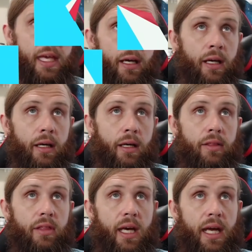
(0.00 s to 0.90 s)
hemp,
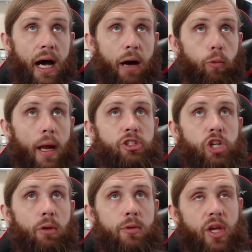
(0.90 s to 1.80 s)
Papa and Barkley's
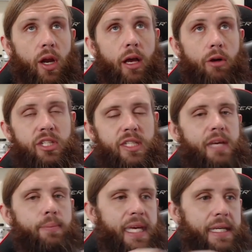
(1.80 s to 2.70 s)
Relief Body
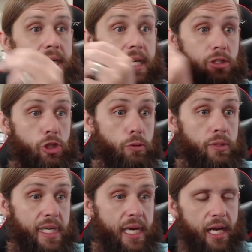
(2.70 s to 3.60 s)
Oil also
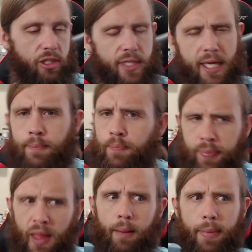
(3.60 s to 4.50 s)
includes MCT
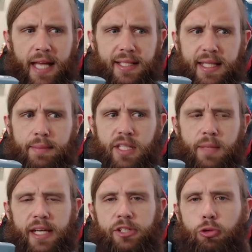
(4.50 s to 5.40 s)
oil from coconut
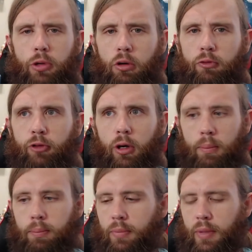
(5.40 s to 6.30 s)
oil,
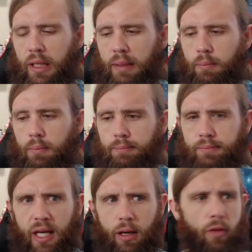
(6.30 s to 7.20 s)
jojoba oil,
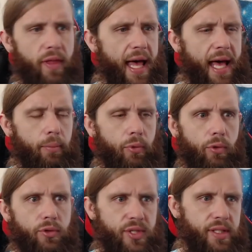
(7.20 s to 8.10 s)
vitamin E oil,
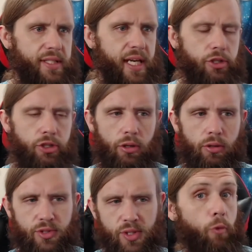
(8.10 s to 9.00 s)
and essential
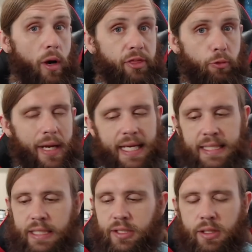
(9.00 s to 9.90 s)
oil blend,
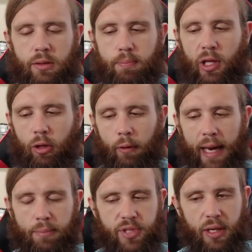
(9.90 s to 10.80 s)
featuring
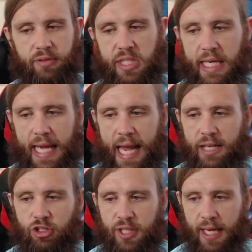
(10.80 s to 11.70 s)

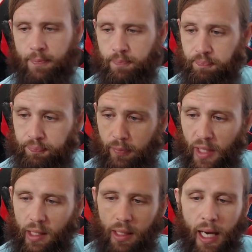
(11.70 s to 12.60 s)
eucalyptus, tea
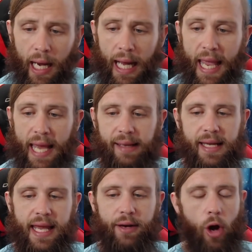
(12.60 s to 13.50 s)
tree, peppermint, and
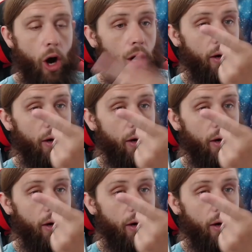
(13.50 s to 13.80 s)
lavender.